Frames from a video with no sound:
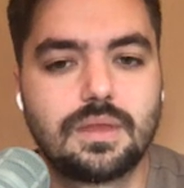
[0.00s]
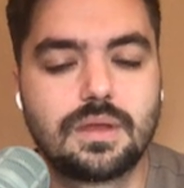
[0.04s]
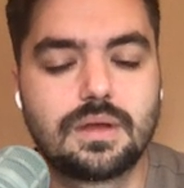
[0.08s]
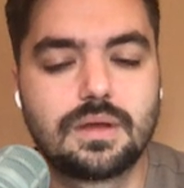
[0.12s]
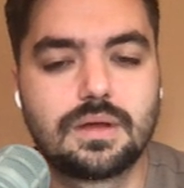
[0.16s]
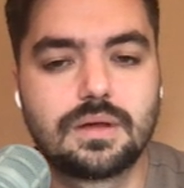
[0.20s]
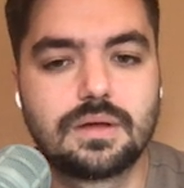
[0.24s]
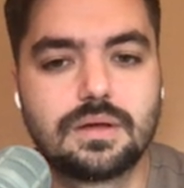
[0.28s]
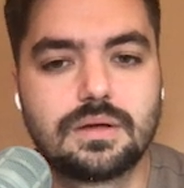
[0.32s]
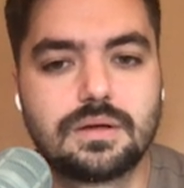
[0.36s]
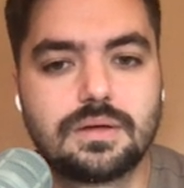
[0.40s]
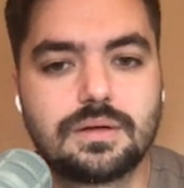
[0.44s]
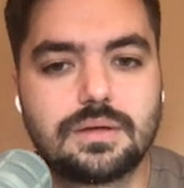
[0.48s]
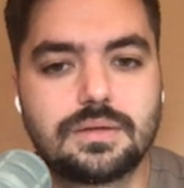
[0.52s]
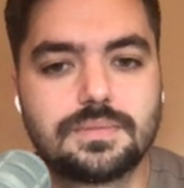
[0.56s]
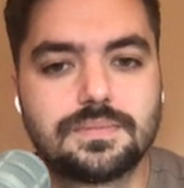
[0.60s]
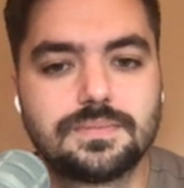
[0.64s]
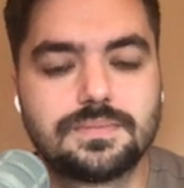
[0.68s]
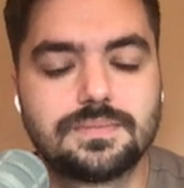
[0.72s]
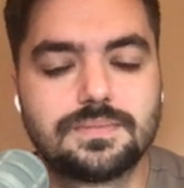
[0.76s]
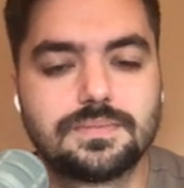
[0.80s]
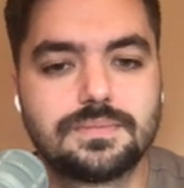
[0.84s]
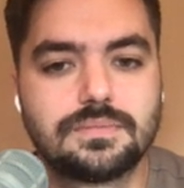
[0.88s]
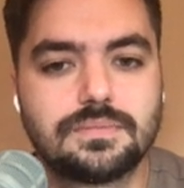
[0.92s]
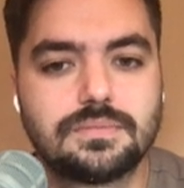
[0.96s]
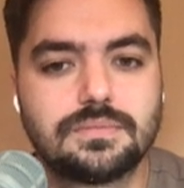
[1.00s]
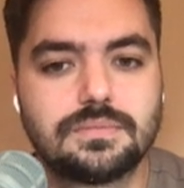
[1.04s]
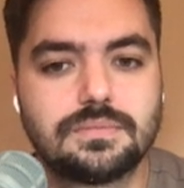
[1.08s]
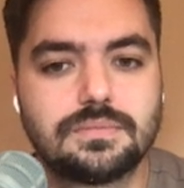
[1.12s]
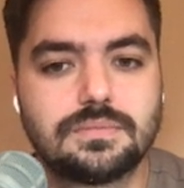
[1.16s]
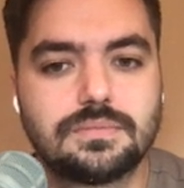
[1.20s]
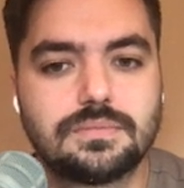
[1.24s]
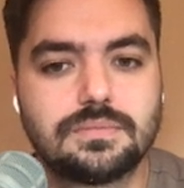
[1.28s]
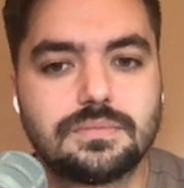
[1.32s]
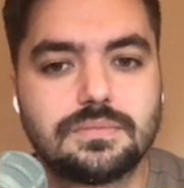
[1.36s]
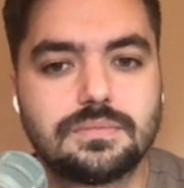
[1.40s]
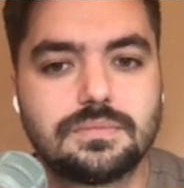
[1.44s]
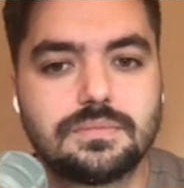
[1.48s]

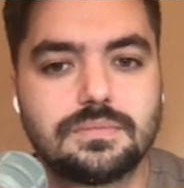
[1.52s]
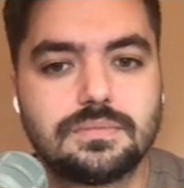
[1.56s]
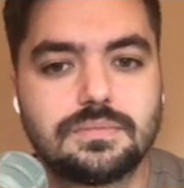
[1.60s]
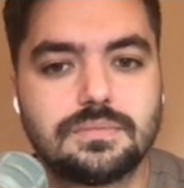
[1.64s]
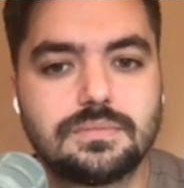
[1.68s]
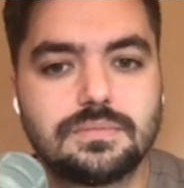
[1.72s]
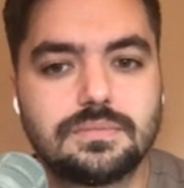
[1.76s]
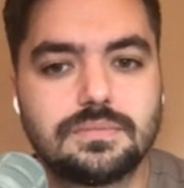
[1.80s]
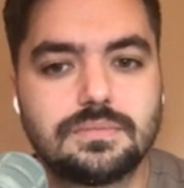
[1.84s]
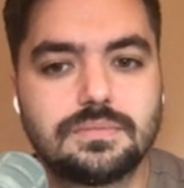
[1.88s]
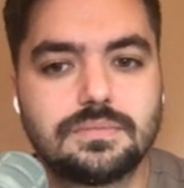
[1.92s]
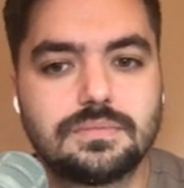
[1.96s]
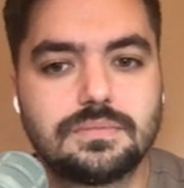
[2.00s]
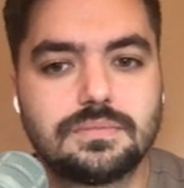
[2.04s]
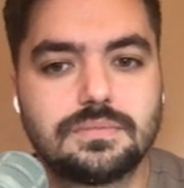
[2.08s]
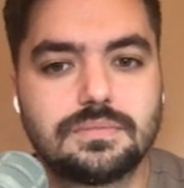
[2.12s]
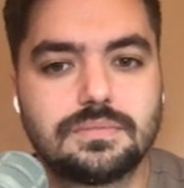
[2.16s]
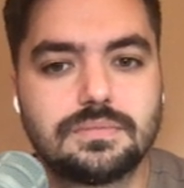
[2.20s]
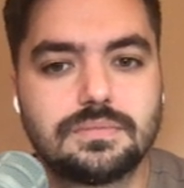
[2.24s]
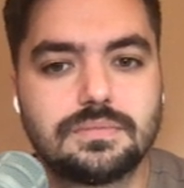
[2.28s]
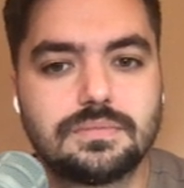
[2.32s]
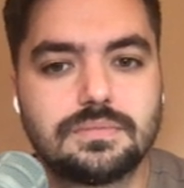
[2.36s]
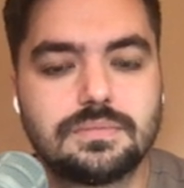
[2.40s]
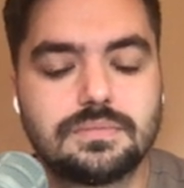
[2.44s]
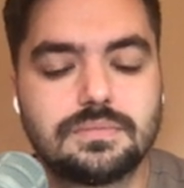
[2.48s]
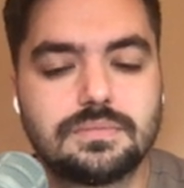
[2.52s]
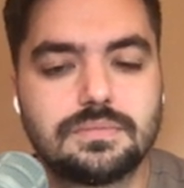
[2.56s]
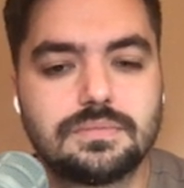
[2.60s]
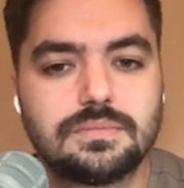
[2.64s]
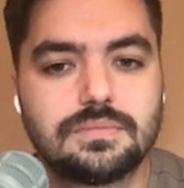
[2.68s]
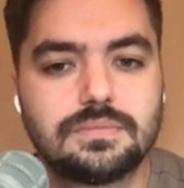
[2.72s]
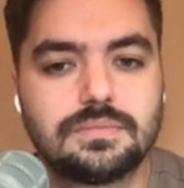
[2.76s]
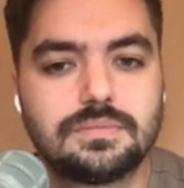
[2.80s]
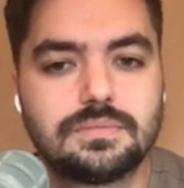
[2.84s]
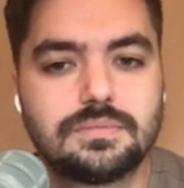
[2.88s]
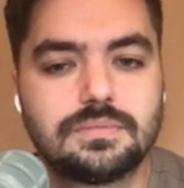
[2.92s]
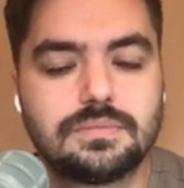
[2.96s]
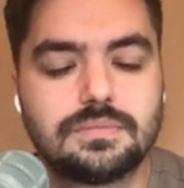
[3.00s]

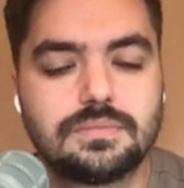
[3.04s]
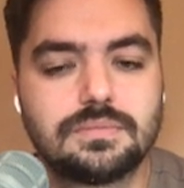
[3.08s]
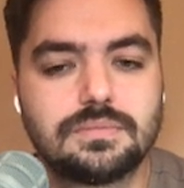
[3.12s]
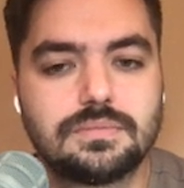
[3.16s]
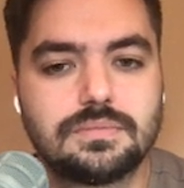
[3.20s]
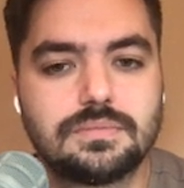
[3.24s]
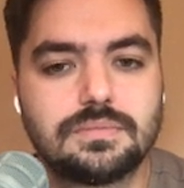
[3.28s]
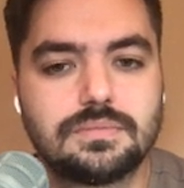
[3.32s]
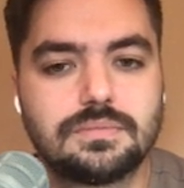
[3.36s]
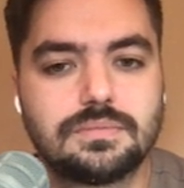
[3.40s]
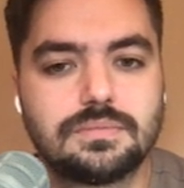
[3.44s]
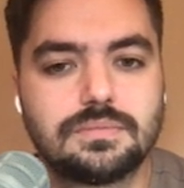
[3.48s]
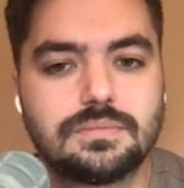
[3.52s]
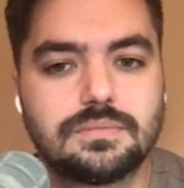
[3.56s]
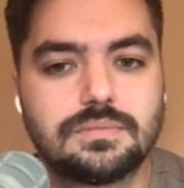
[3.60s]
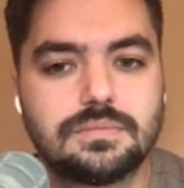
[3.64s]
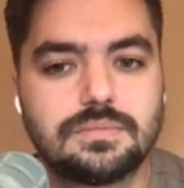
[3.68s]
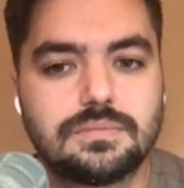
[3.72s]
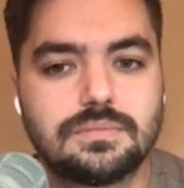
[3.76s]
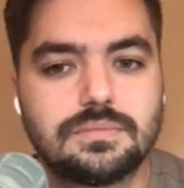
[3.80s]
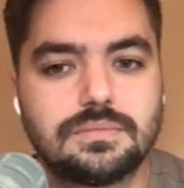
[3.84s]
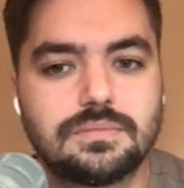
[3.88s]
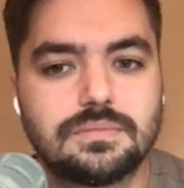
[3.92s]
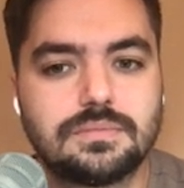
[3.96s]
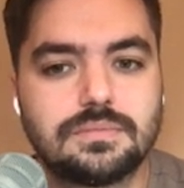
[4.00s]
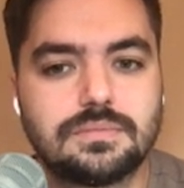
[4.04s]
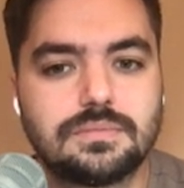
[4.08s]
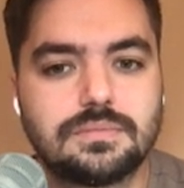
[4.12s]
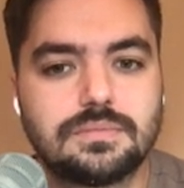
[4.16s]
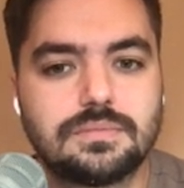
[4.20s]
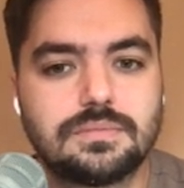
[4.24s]
[no speech]